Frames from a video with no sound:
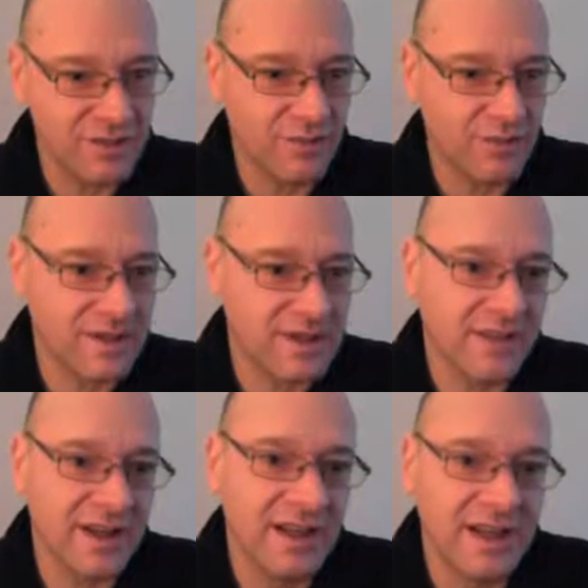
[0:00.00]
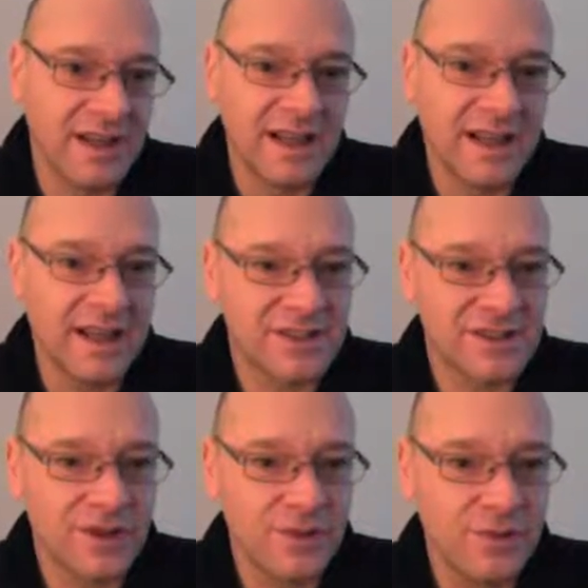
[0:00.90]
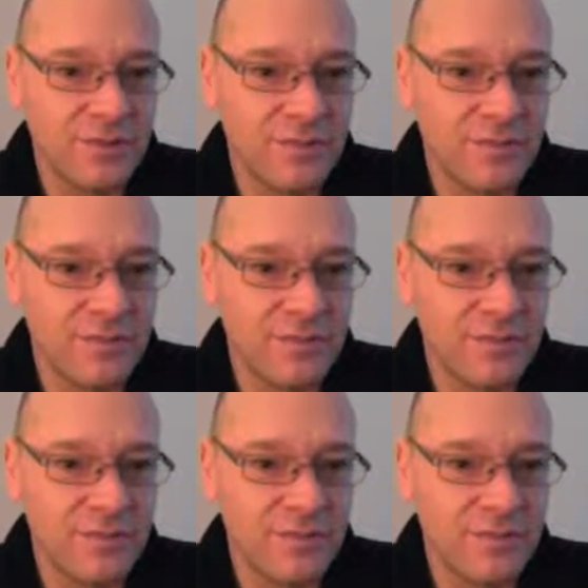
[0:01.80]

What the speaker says: all the rest of it. And so,